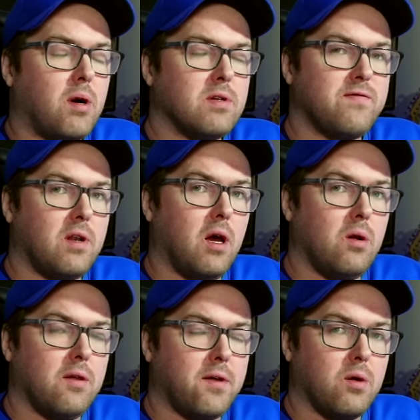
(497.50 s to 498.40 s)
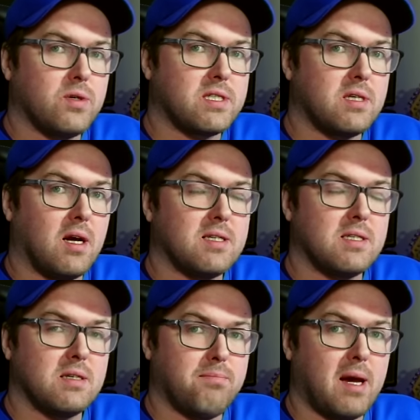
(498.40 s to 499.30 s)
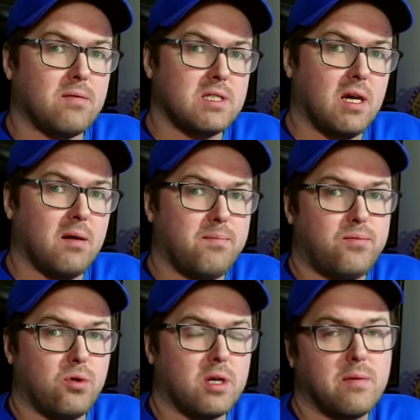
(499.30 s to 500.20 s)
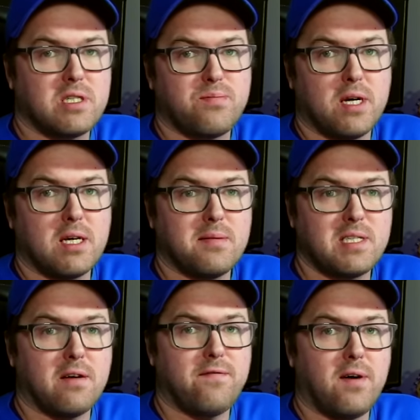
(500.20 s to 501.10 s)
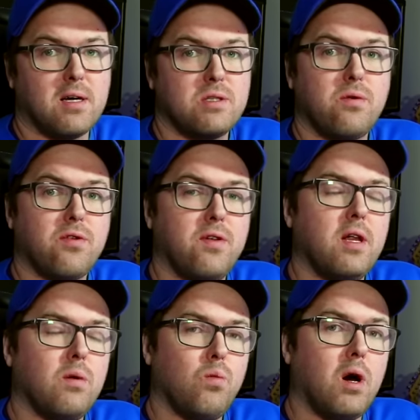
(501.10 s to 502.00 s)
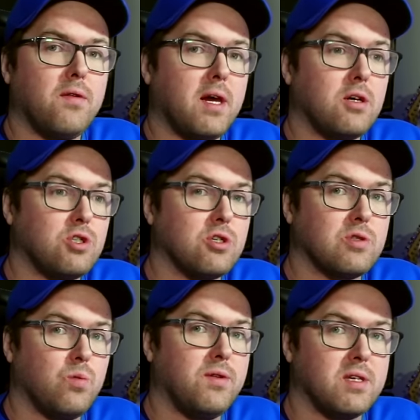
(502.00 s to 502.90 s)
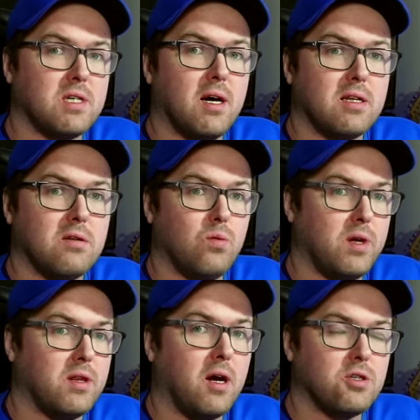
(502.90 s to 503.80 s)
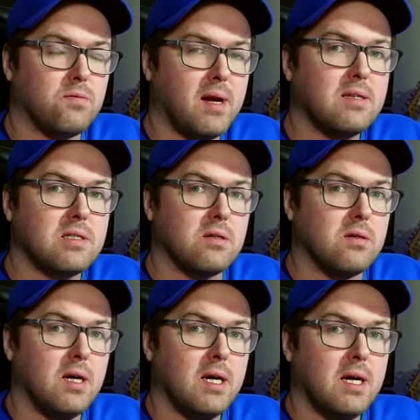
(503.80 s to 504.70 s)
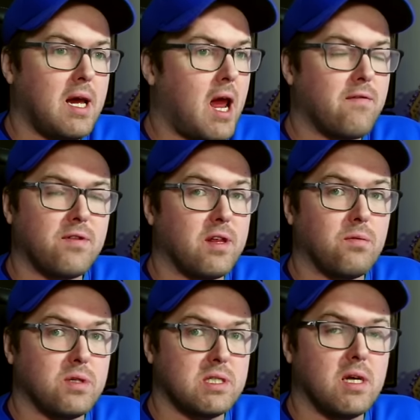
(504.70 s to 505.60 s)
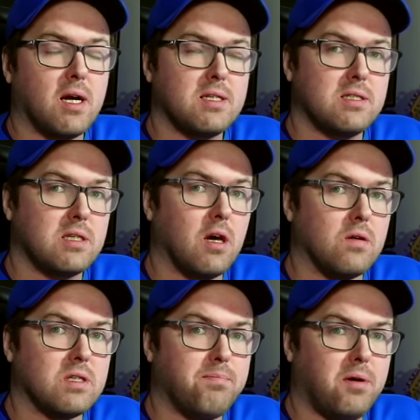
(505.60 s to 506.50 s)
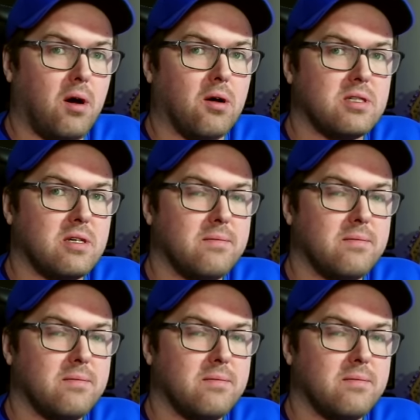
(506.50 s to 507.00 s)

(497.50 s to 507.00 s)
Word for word: problems for Lola, though, was starting to mount up. Broadley was spreading himself far too thin, and while they had just won the title with Nigel Mansell, everything was starting to go to pot.